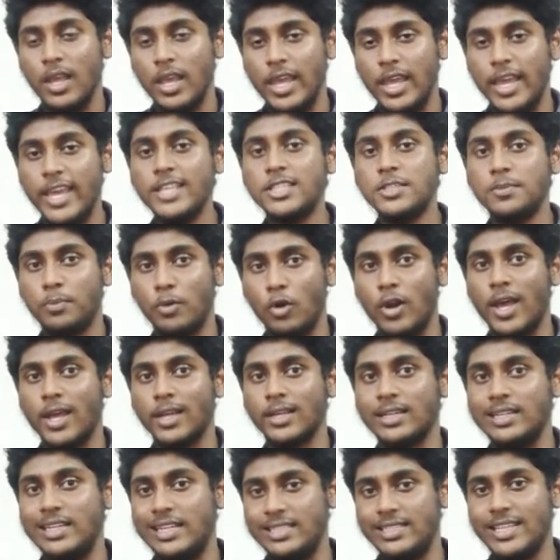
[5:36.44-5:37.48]
Each
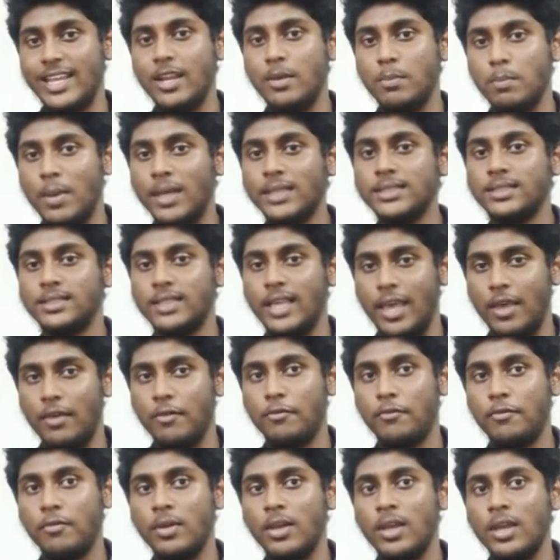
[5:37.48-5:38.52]
product design must
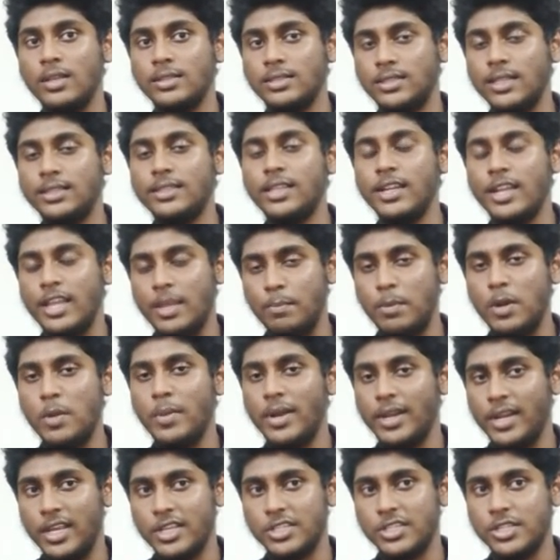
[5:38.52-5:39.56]
have certain
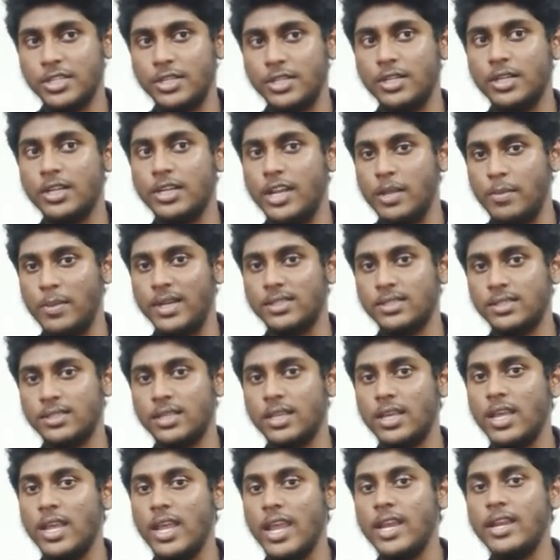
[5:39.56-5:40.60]
implementation limits.
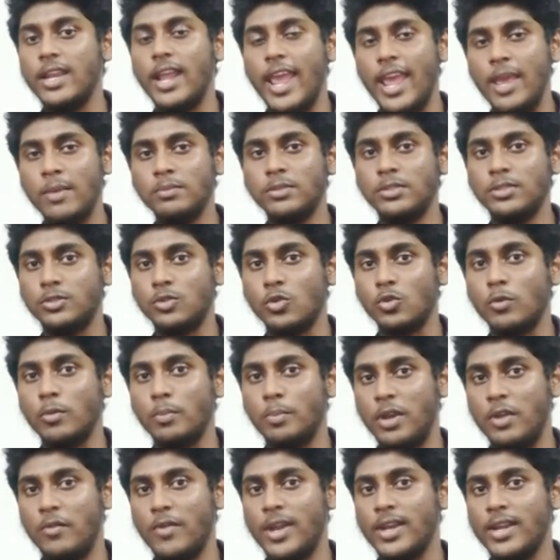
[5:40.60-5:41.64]
It aims to
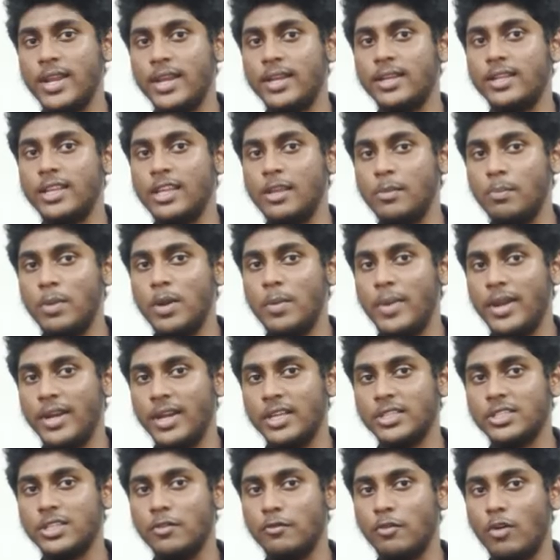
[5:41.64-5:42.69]
prevent its
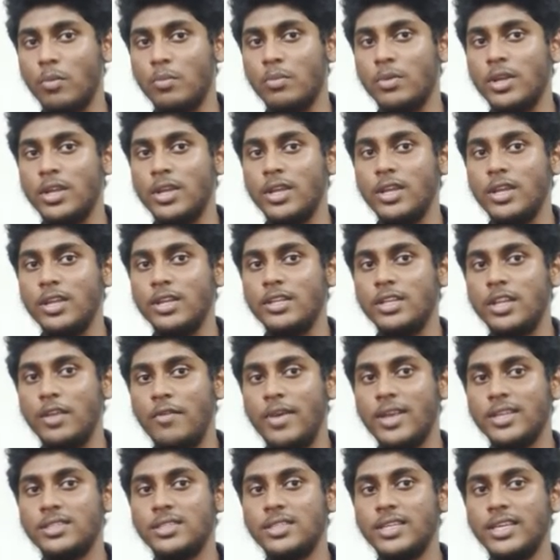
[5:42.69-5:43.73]
implementation from
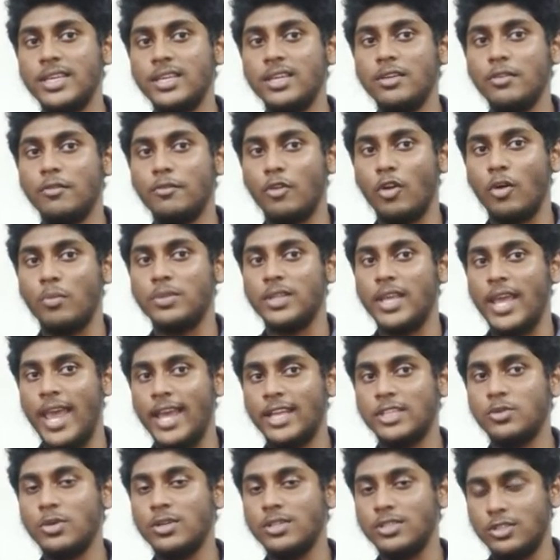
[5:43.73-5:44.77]
deviating from the
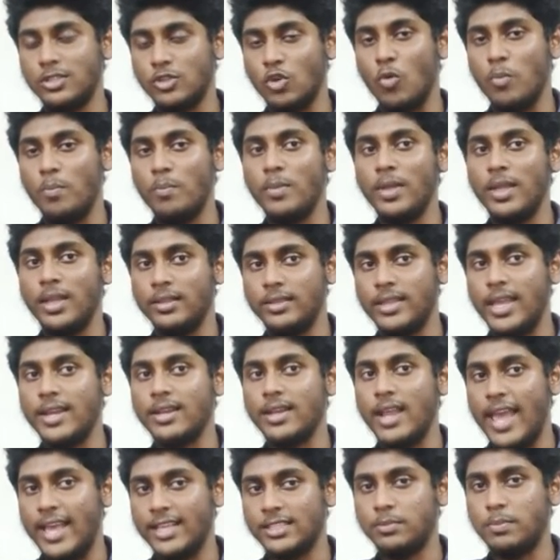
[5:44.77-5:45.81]
actual scope
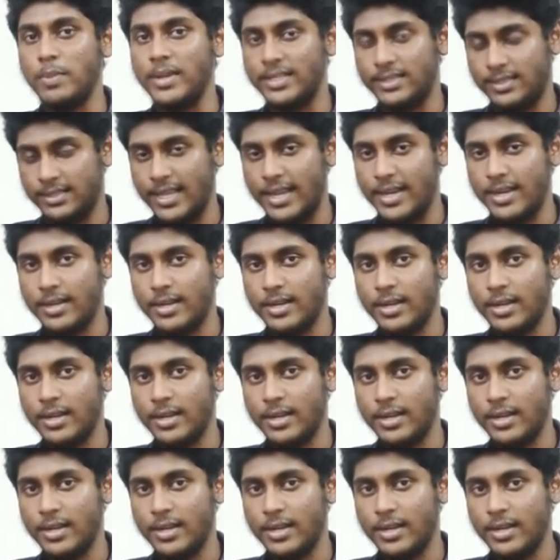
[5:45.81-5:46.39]
that has been set.